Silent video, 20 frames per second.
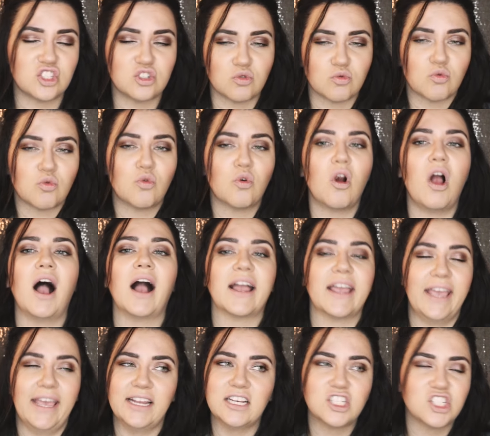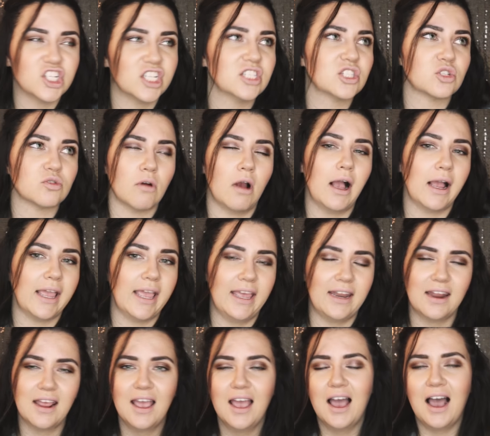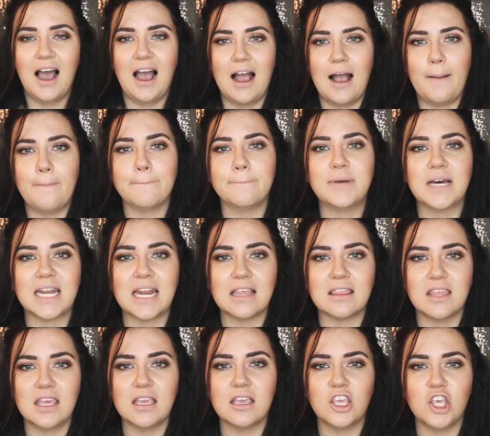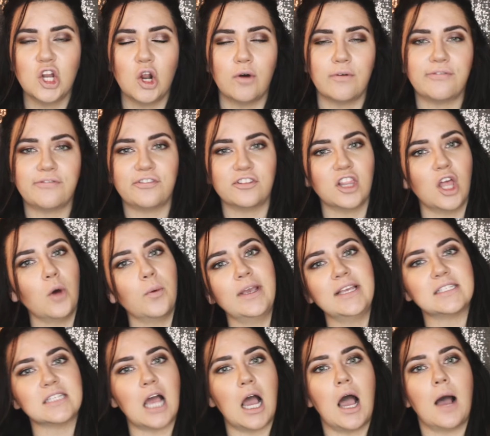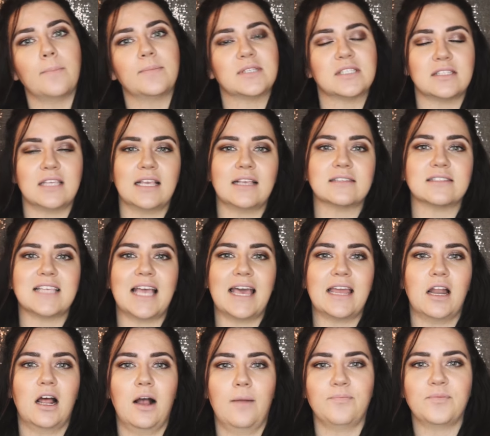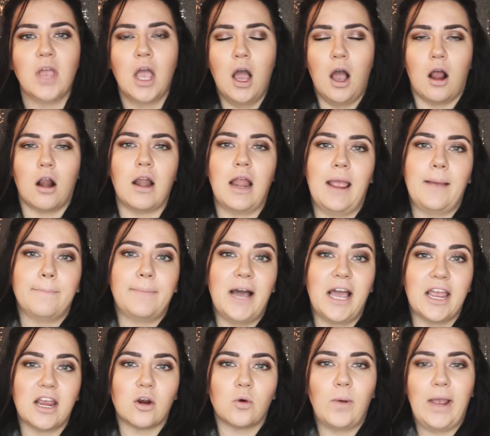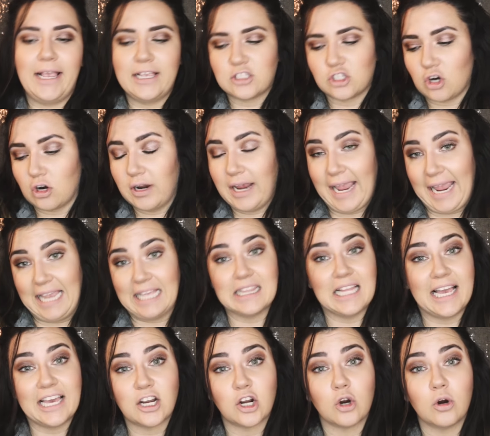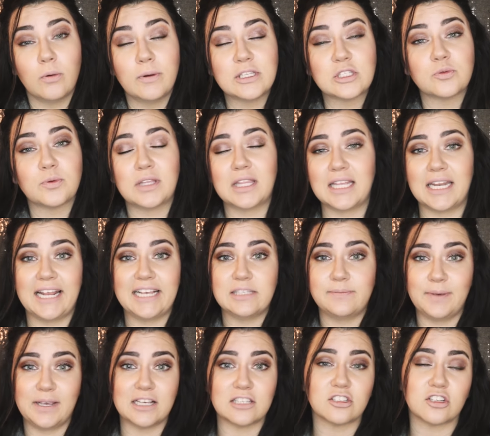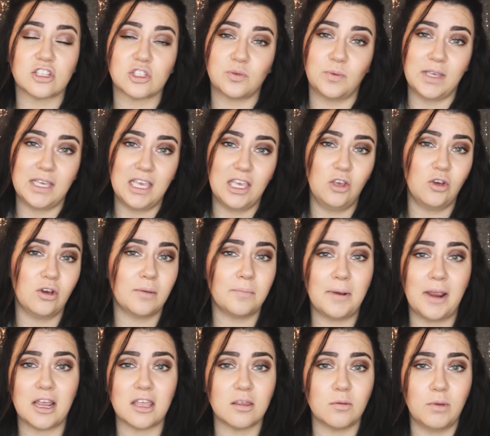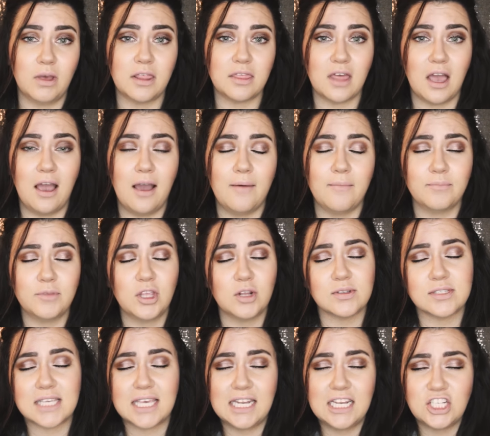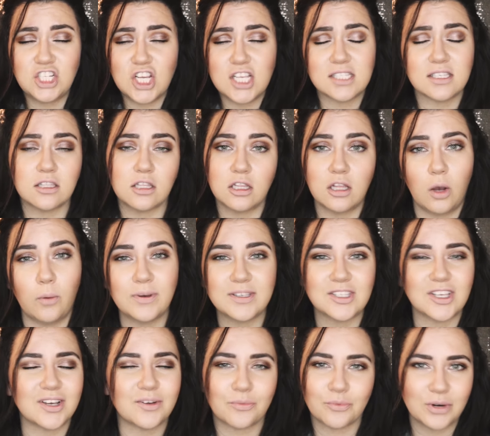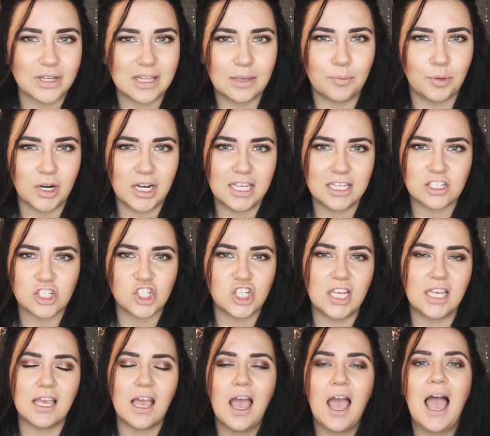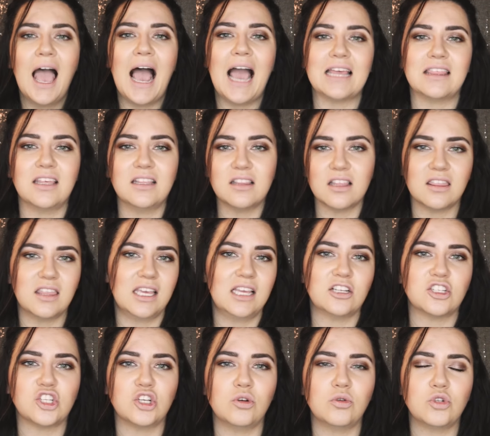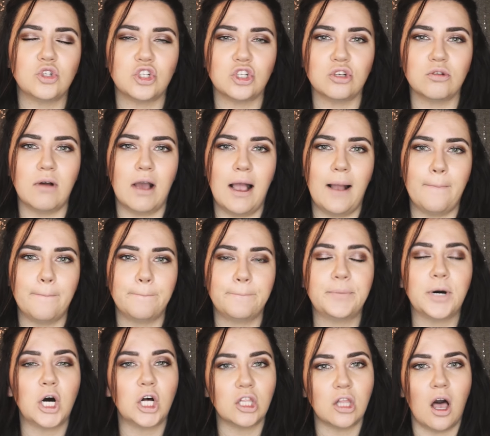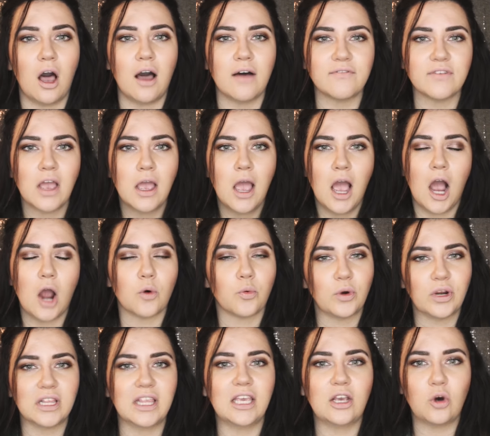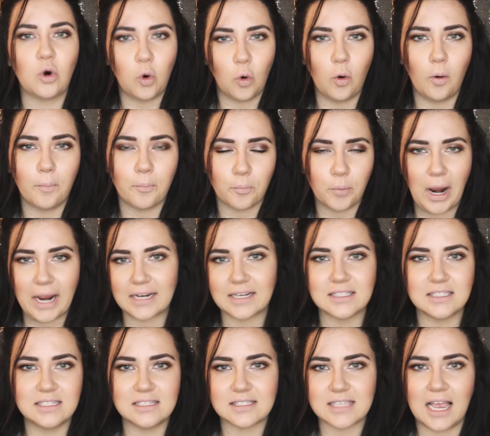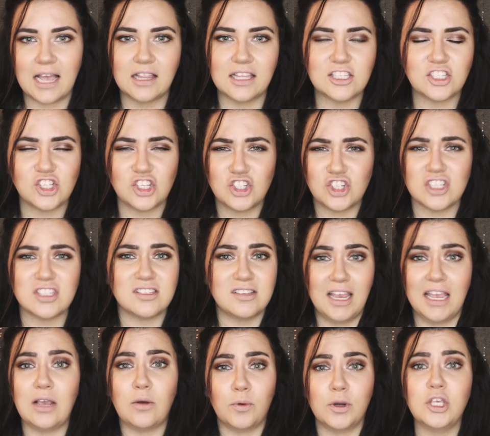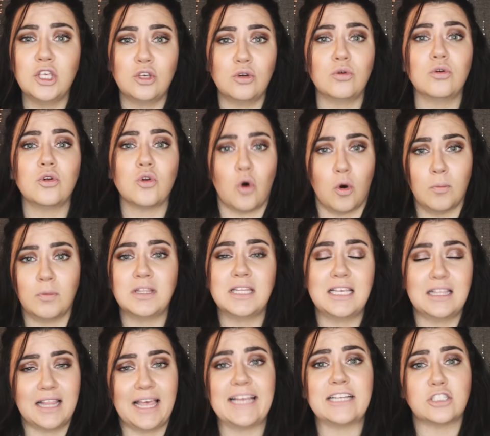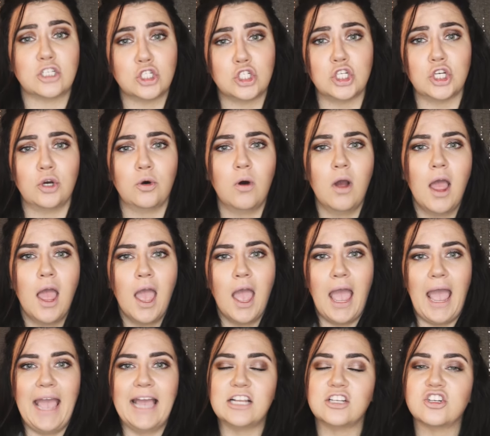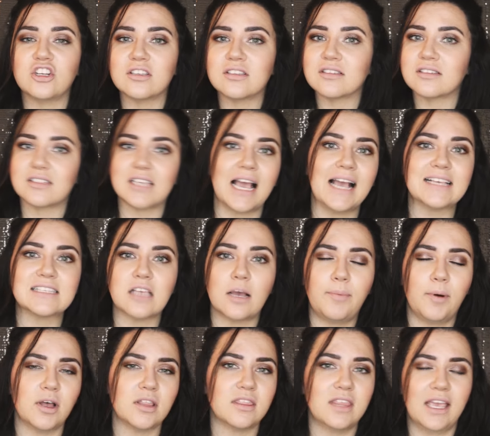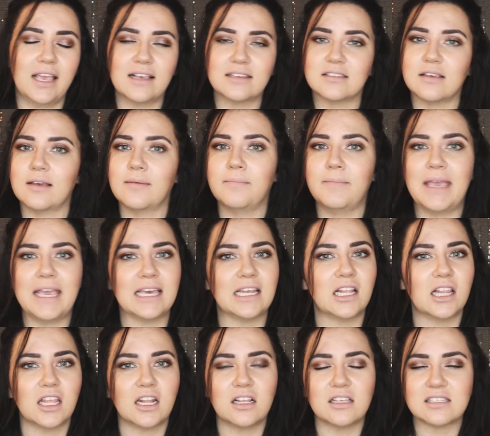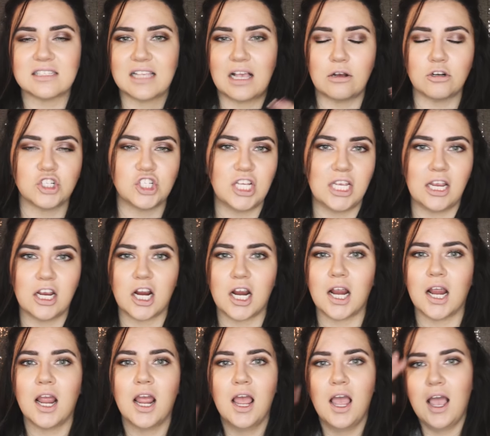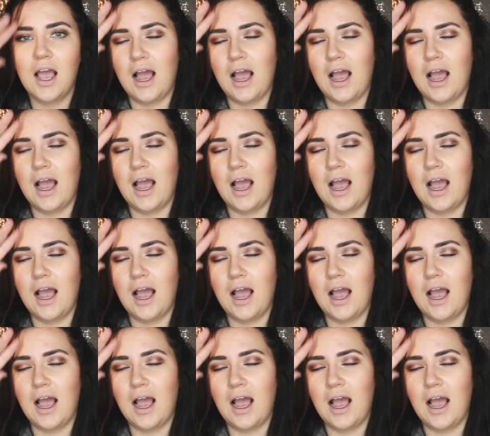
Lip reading: rock it. Just rock it. But I think, you know, flowy tops, things that are empire waist or A-line are always really nice because they're swingy. You can pair them with, you know, skinny jeans and they'll always look really pretty and chic. I think the thing too to pull off a really cool pregnancy style is to just take what you normally like to do and just size up on things, make it a little slouchier.